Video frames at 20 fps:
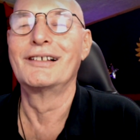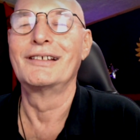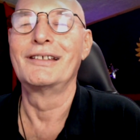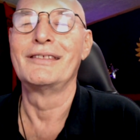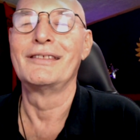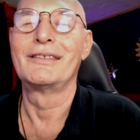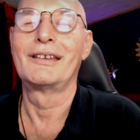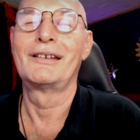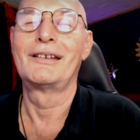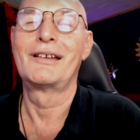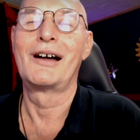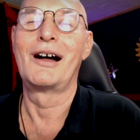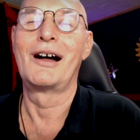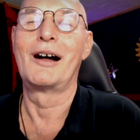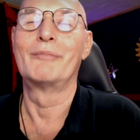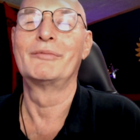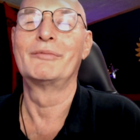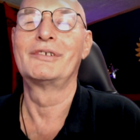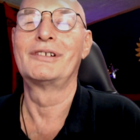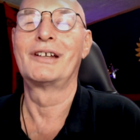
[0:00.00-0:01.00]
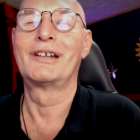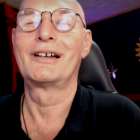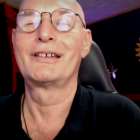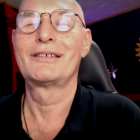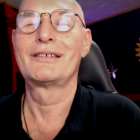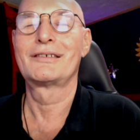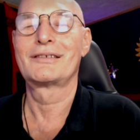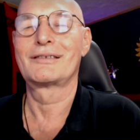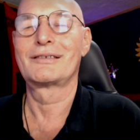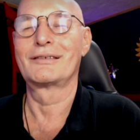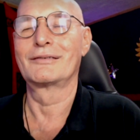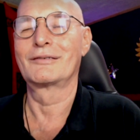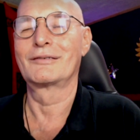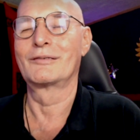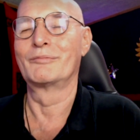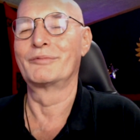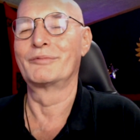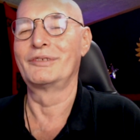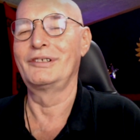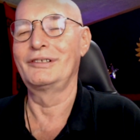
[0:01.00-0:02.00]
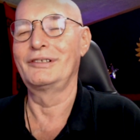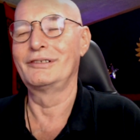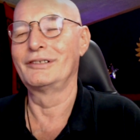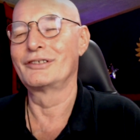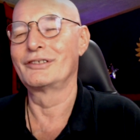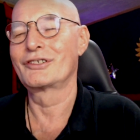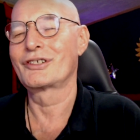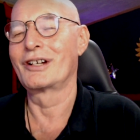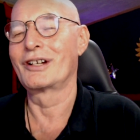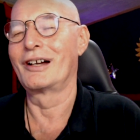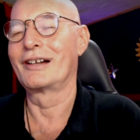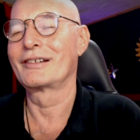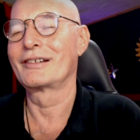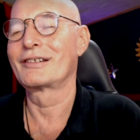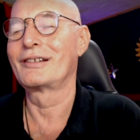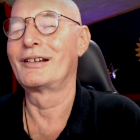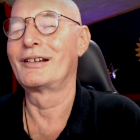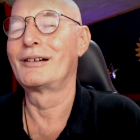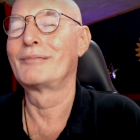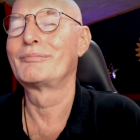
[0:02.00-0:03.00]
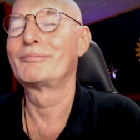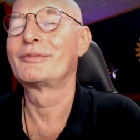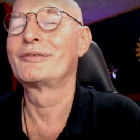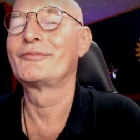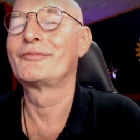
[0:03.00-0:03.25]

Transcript: and then harmonized and completely charged up.